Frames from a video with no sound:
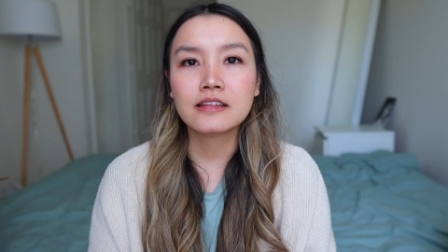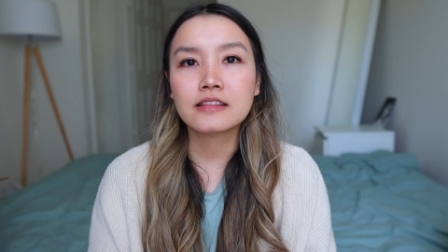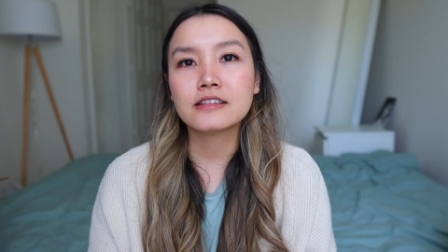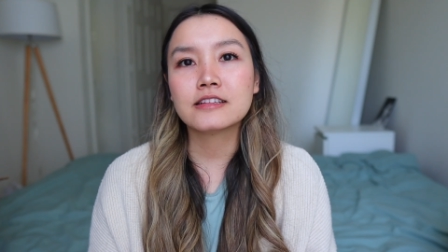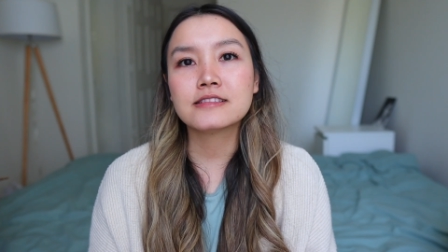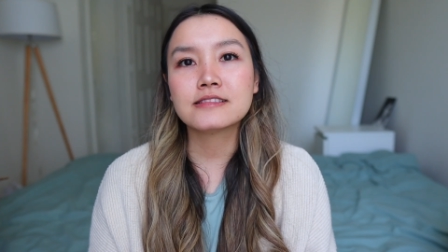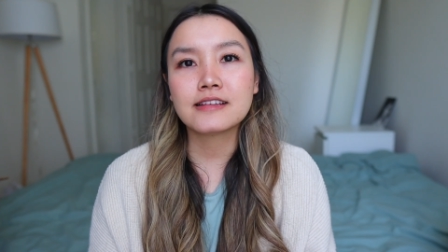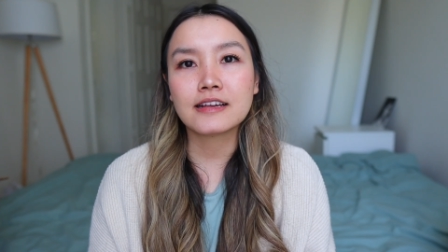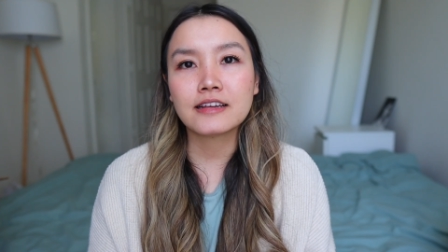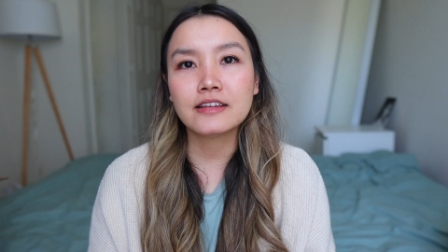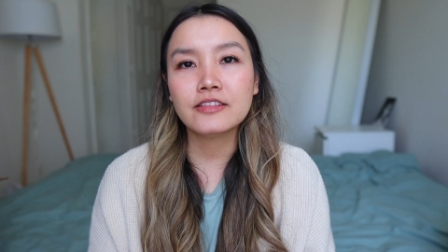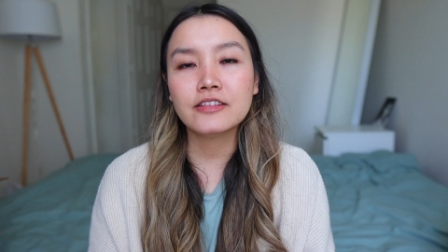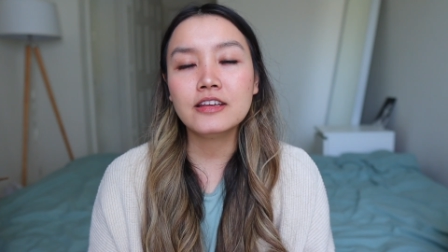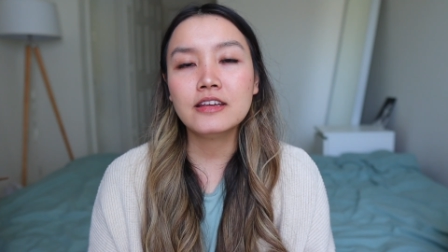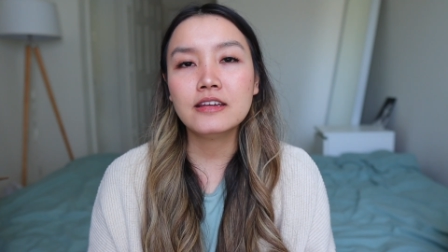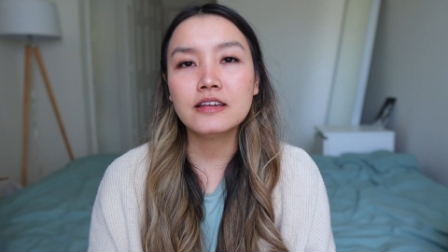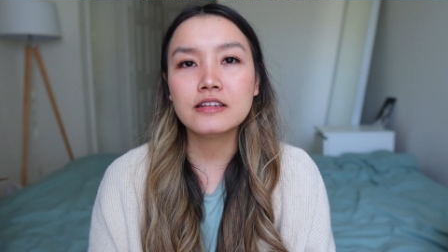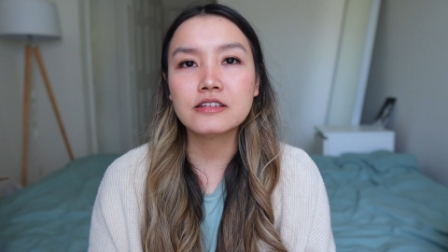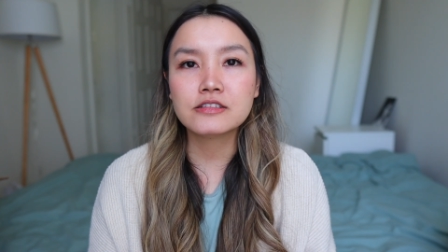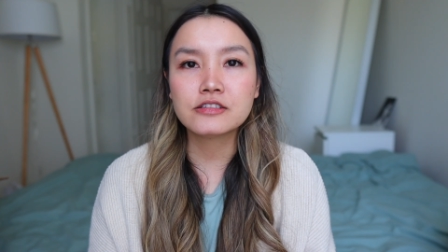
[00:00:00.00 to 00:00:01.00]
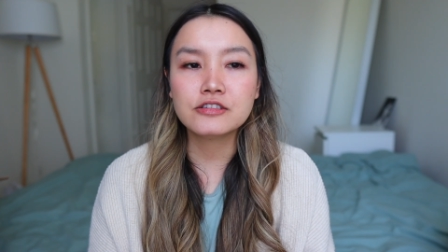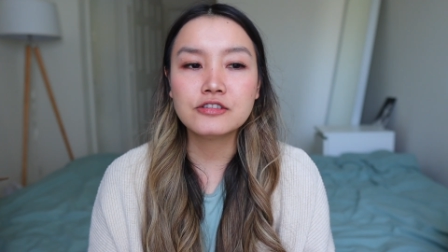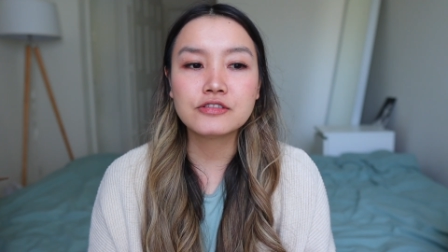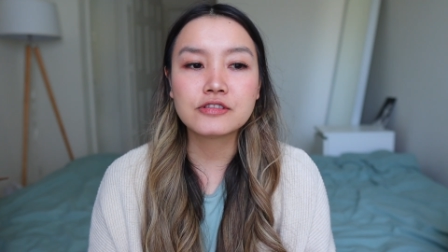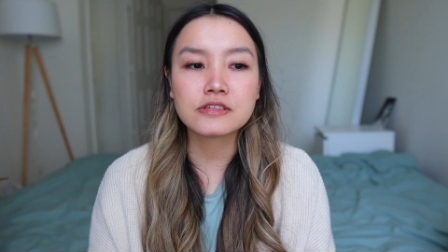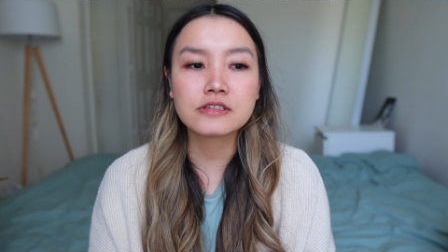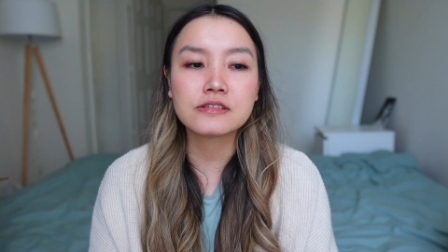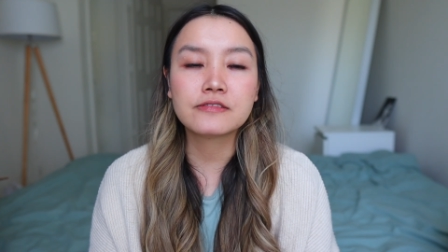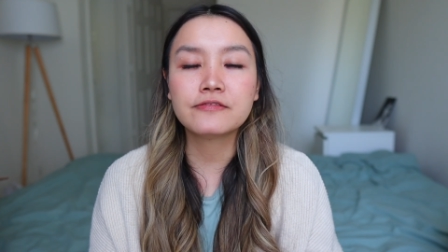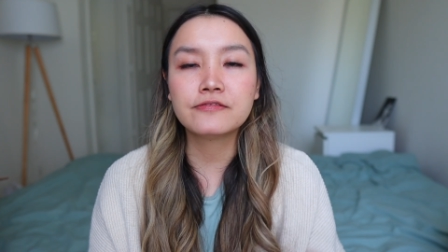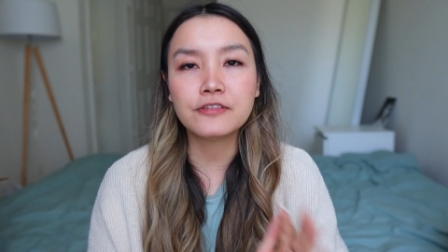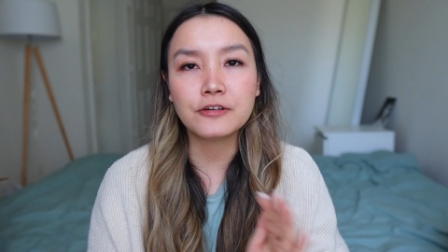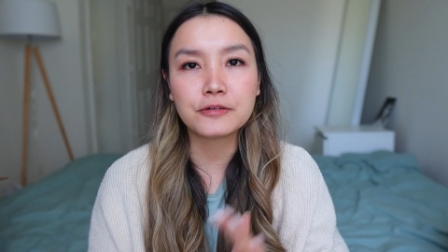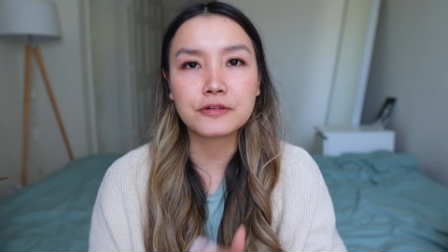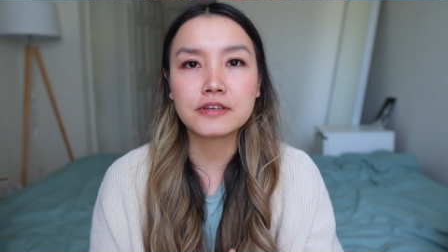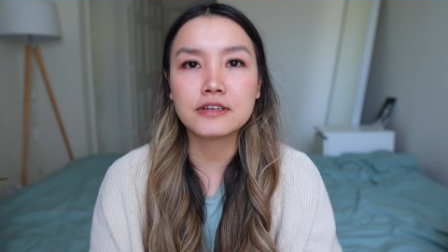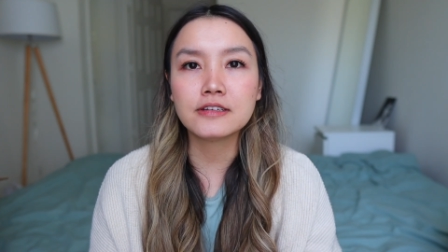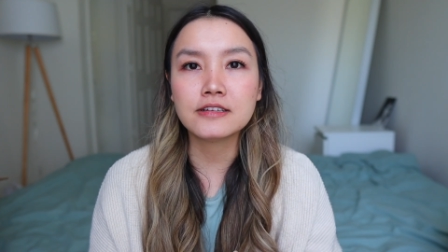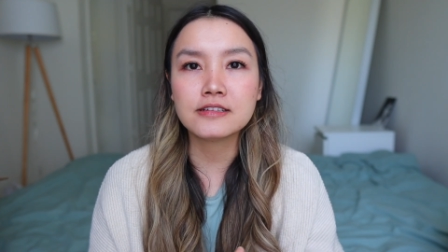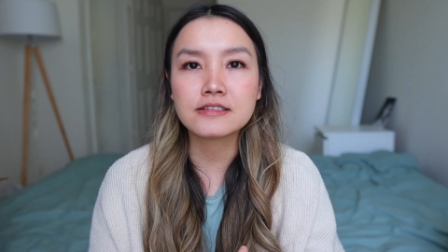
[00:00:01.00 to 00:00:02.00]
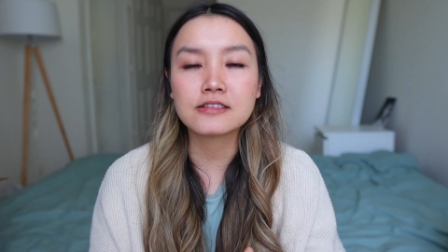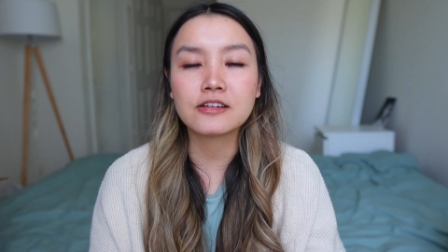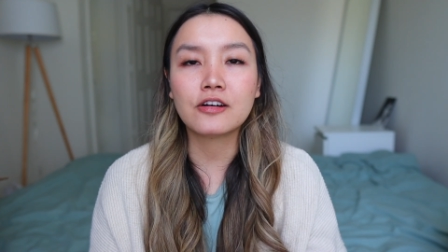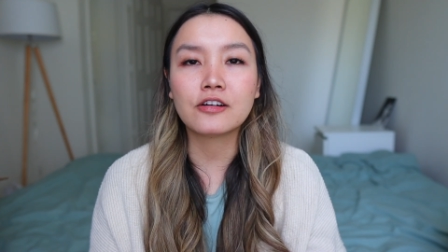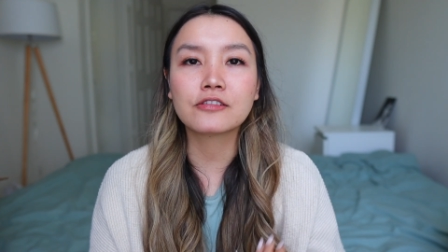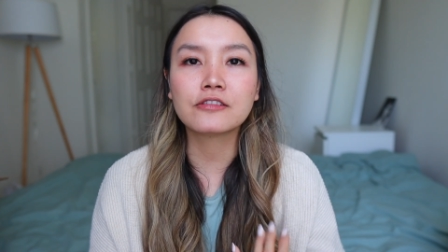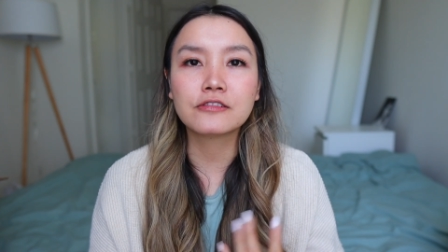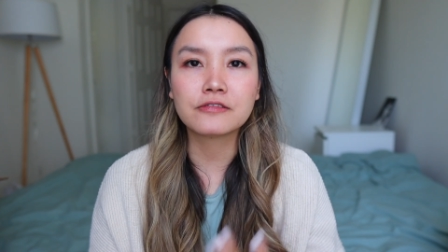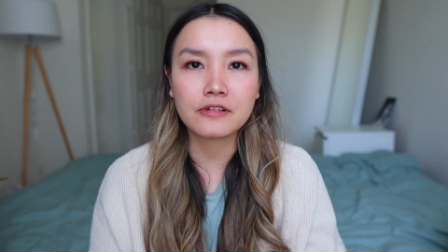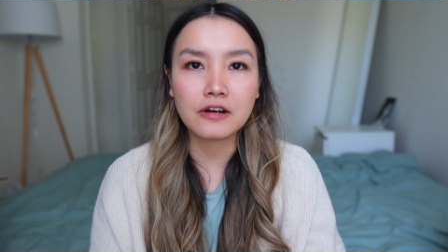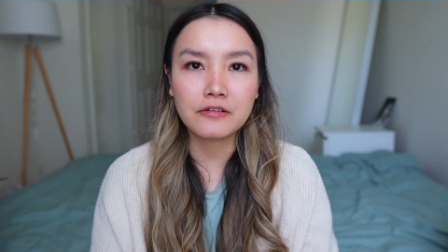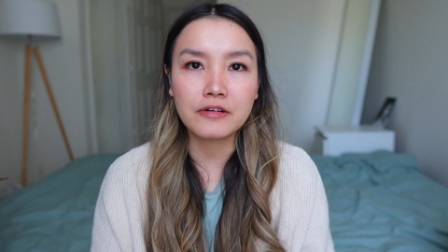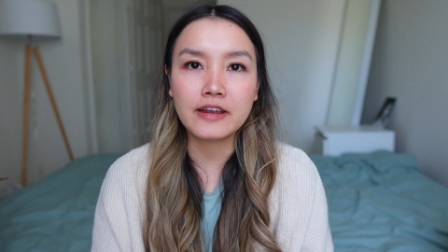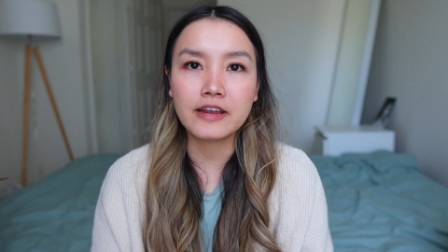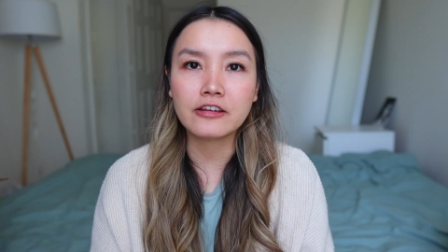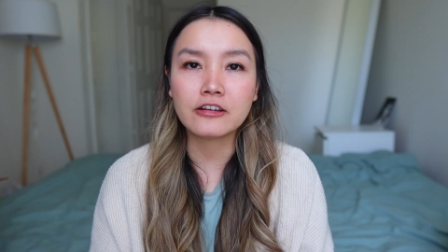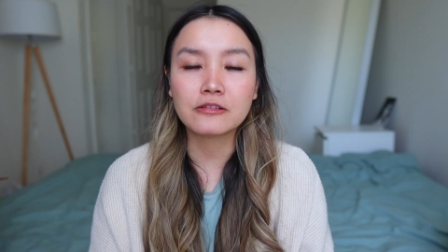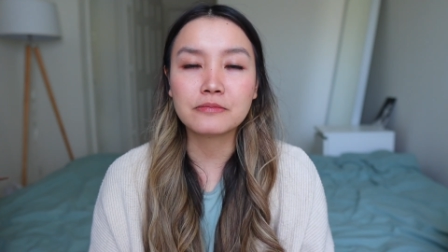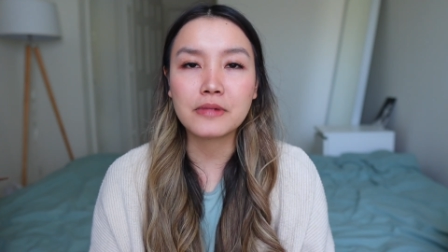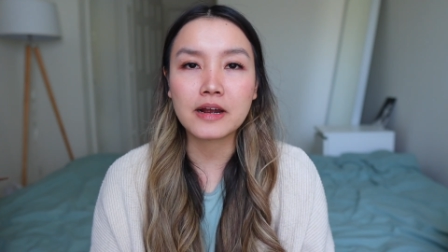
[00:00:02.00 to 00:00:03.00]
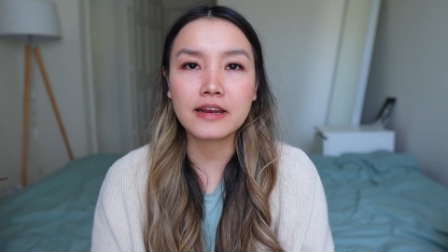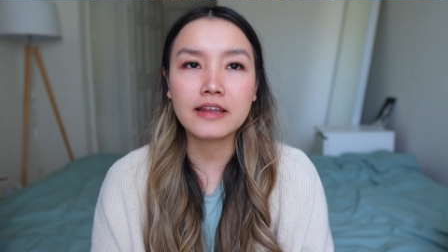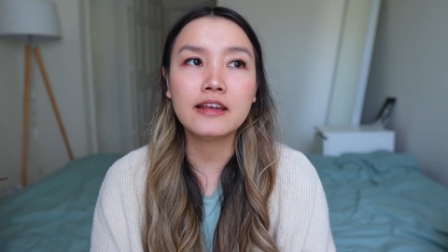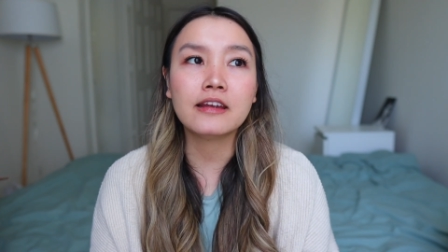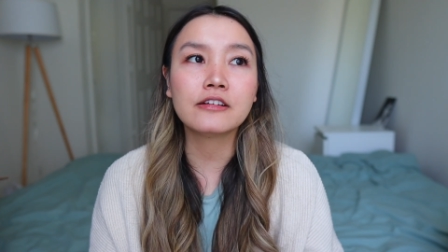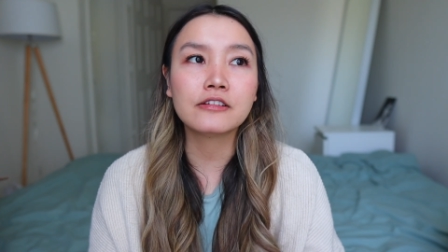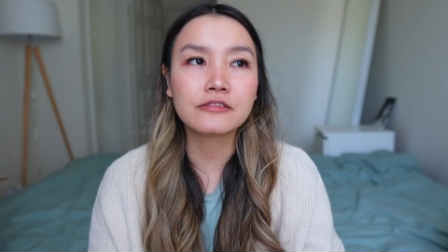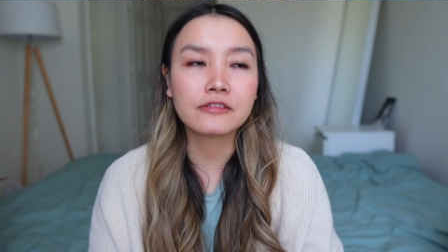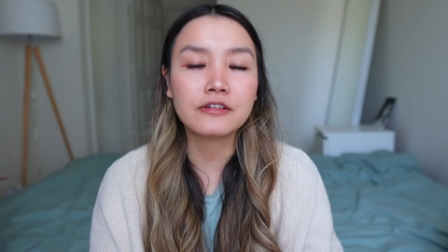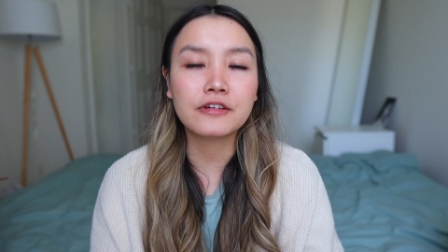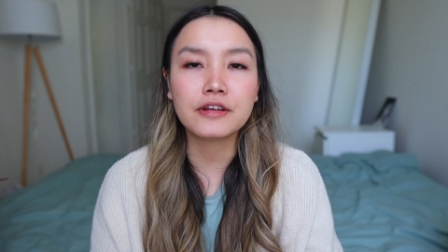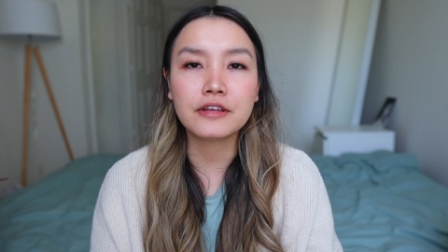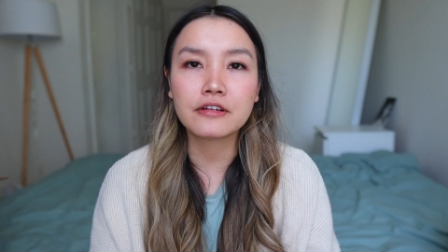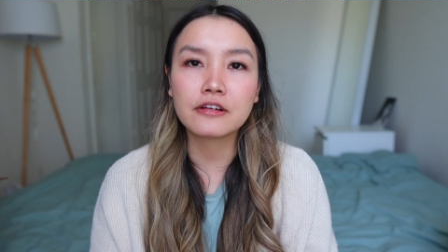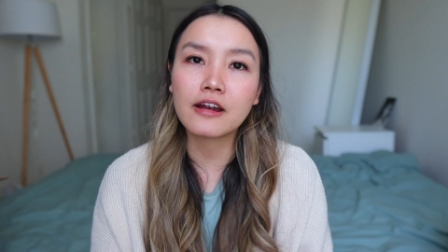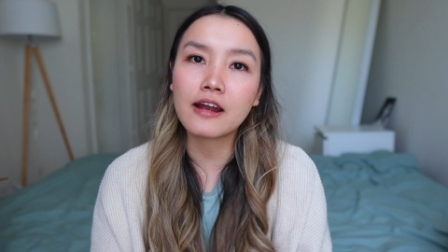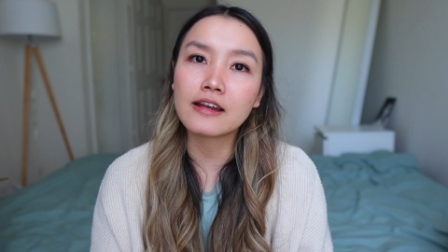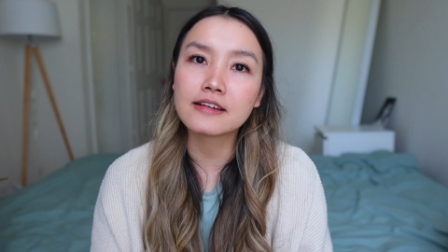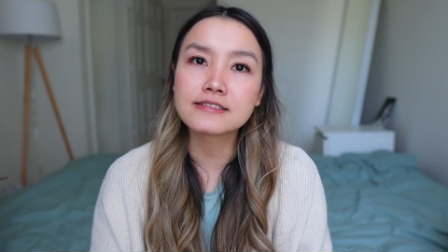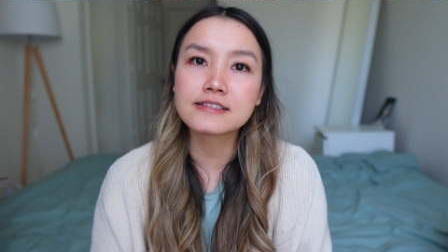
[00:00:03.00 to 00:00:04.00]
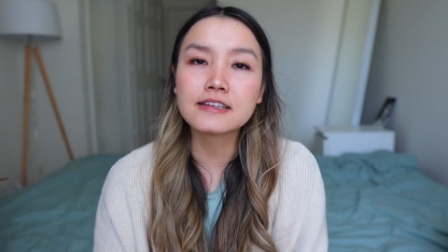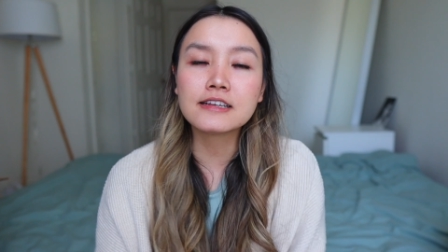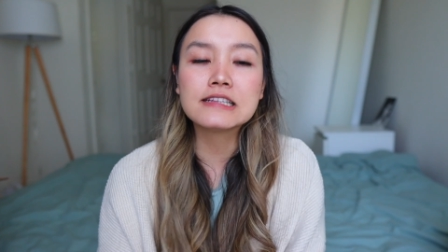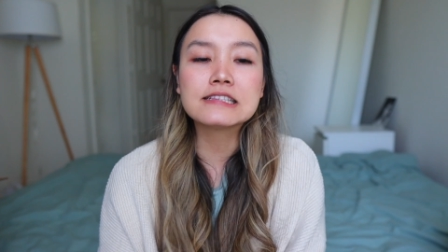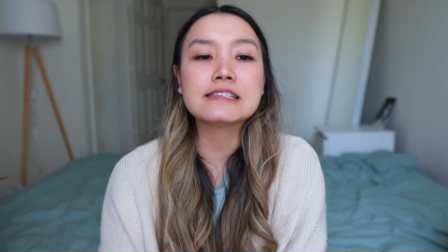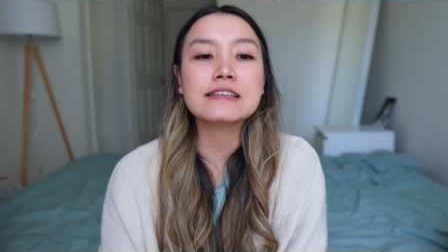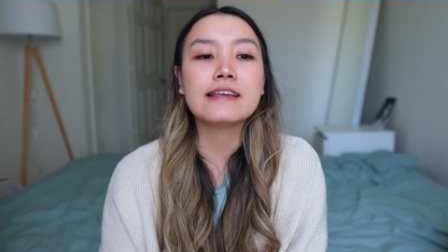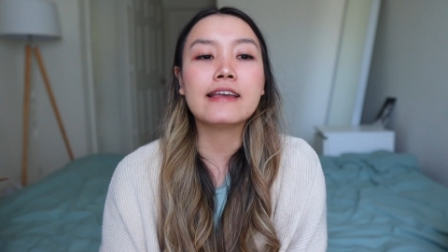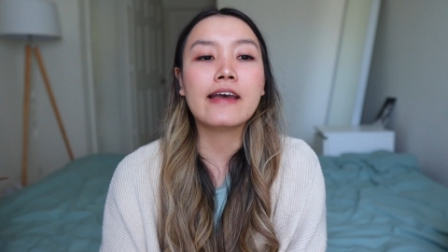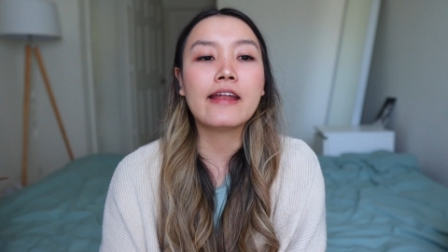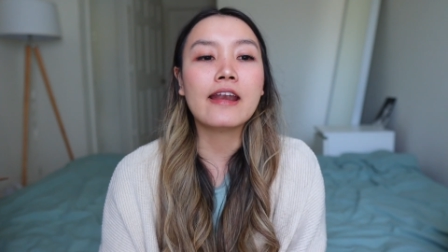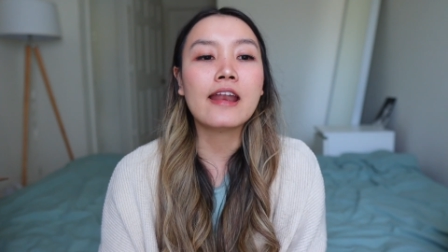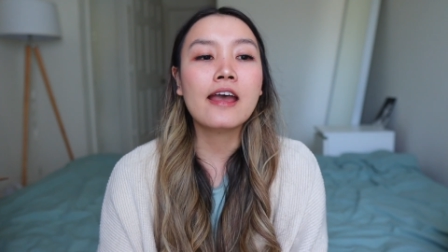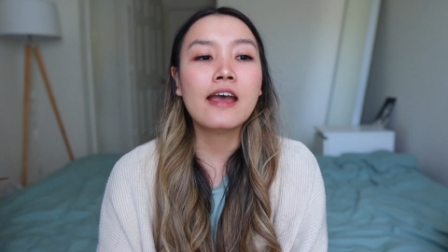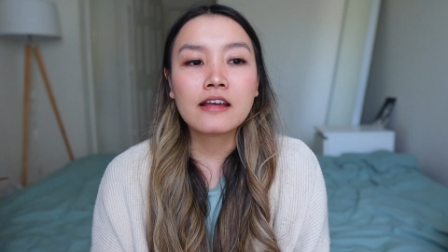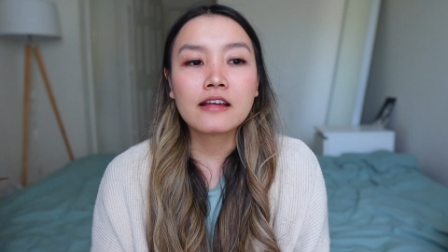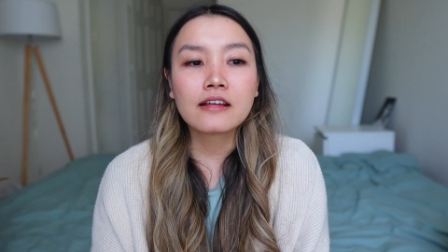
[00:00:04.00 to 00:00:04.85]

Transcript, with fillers: The second thing is to just focus on growing your money and growing your assets and